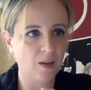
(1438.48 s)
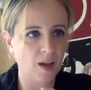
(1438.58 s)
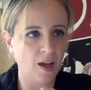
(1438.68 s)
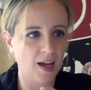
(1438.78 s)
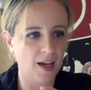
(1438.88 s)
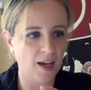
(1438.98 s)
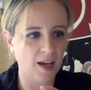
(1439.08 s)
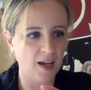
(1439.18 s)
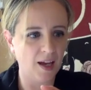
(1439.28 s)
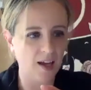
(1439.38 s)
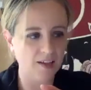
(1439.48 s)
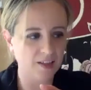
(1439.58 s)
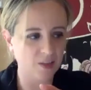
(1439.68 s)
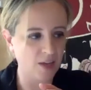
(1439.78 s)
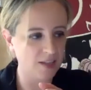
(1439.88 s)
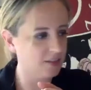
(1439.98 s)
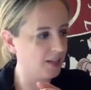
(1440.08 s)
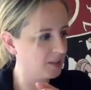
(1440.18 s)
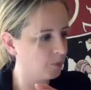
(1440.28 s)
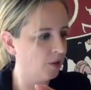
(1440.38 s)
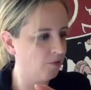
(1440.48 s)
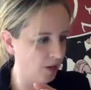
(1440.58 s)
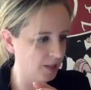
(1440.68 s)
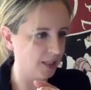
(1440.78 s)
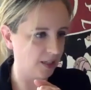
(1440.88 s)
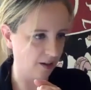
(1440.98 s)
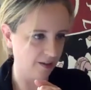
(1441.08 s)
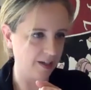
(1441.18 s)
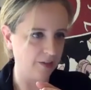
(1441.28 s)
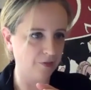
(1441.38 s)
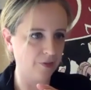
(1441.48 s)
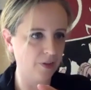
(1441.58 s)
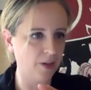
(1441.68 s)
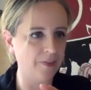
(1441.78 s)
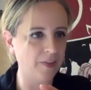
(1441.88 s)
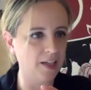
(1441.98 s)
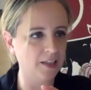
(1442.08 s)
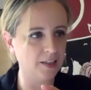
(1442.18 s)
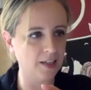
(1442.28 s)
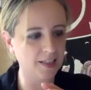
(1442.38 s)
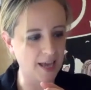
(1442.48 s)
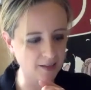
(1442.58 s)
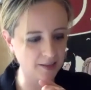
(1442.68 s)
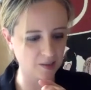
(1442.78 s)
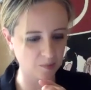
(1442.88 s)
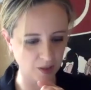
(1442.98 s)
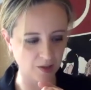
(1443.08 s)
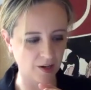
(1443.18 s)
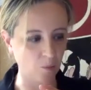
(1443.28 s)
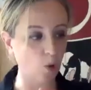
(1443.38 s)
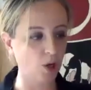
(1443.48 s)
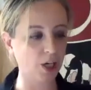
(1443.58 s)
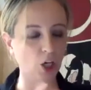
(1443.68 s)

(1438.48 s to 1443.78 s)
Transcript: uh, so that's that's my writing life. And then it, it tends to be that I'm working